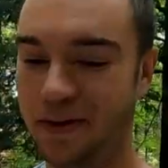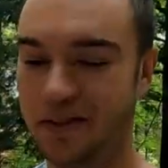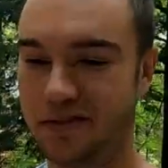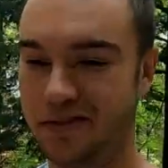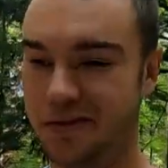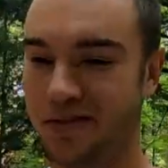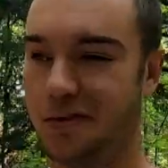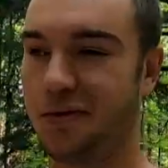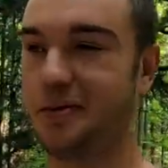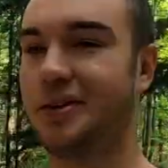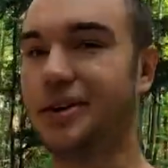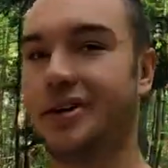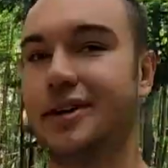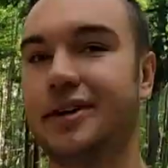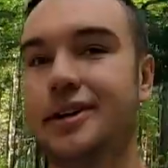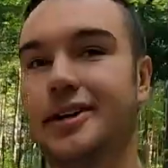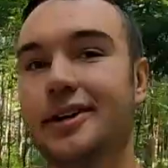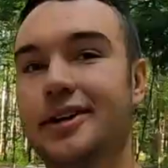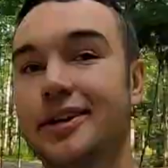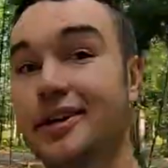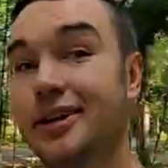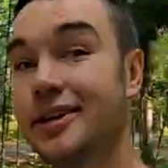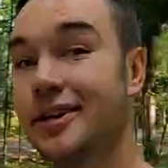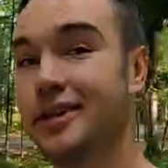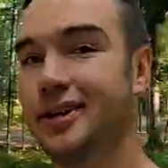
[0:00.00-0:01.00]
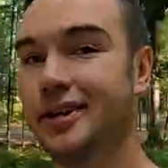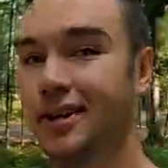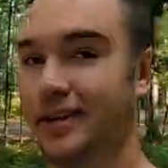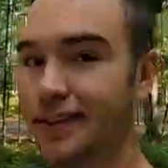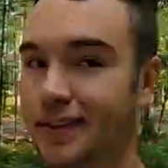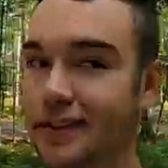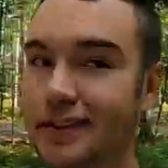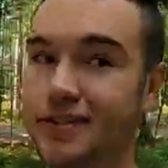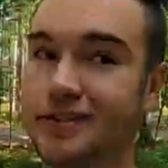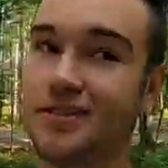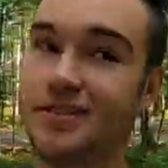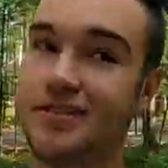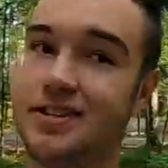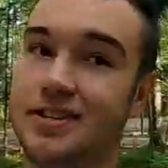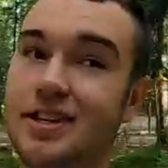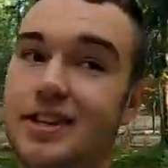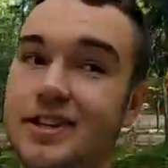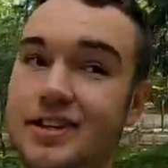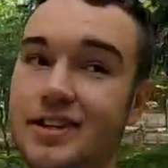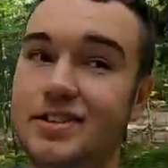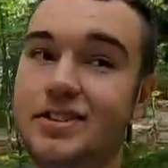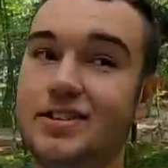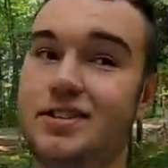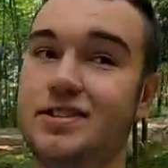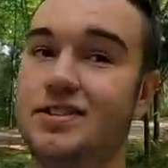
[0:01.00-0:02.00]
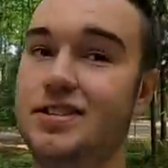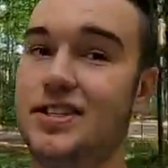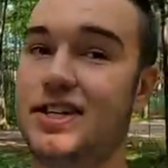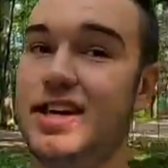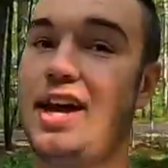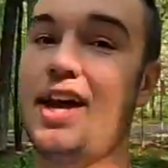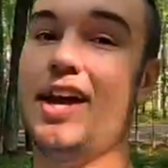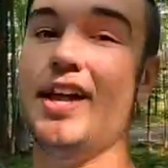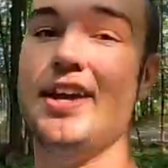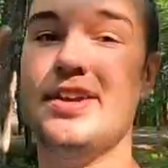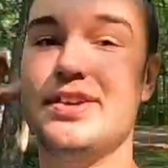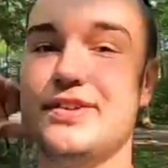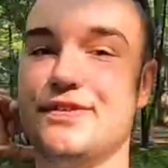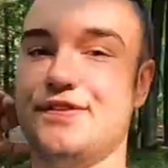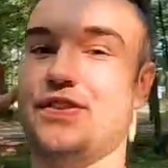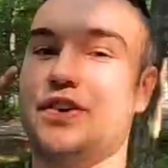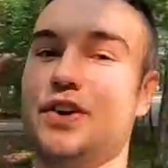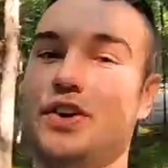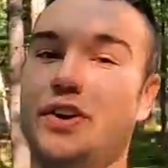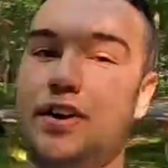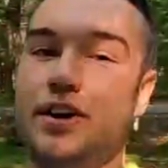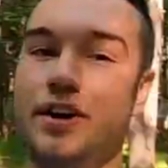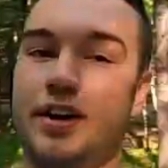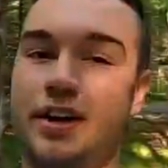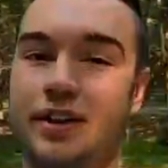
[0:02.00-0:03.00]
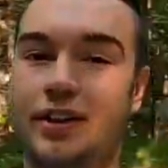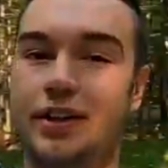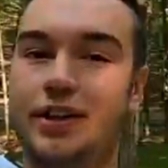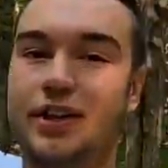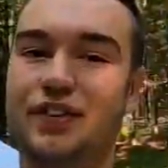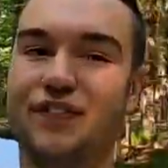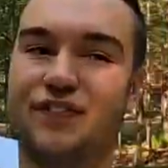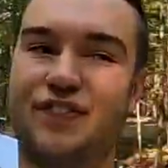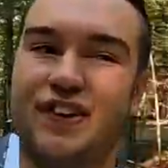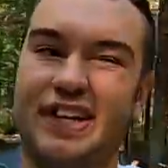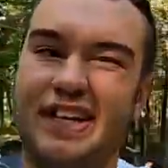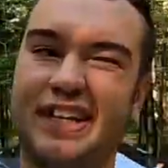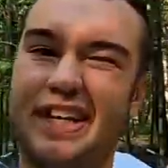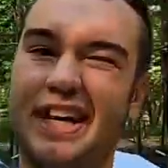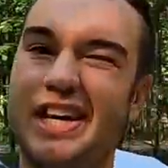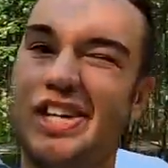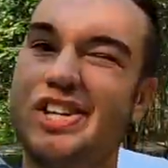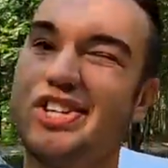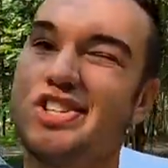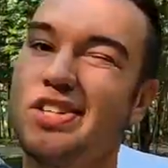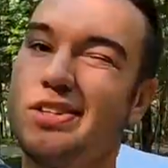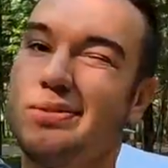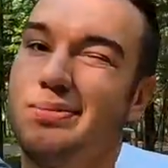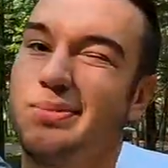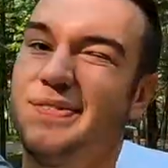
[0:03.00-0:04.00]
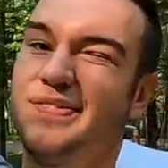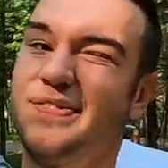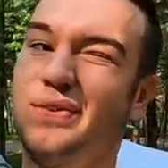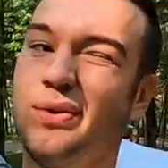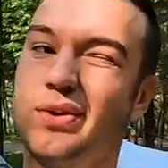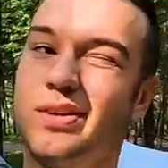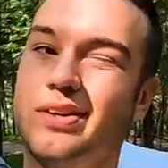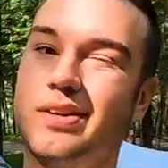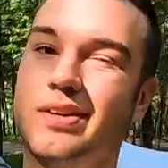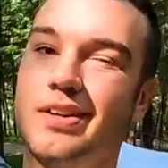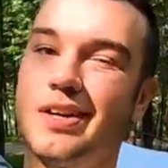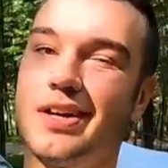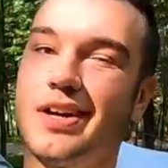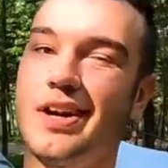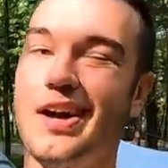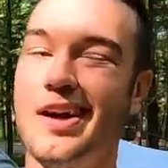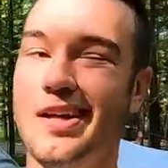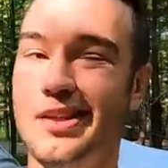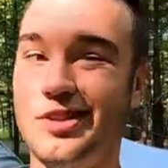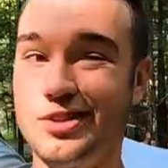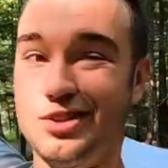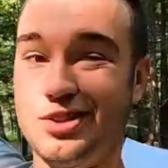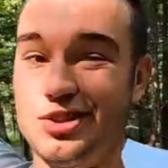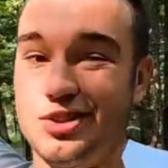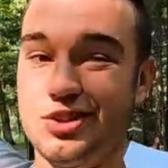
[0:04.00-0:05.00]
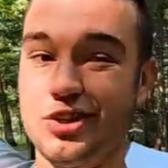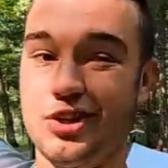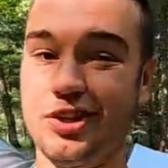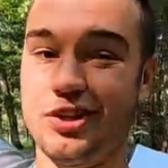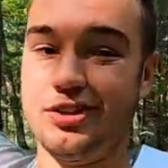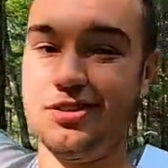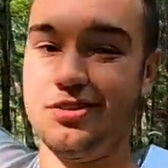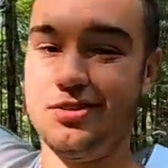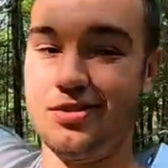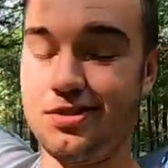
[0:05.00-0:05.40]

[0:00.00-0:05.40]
So uh, this is it. This is the end of our little vacation before college starts.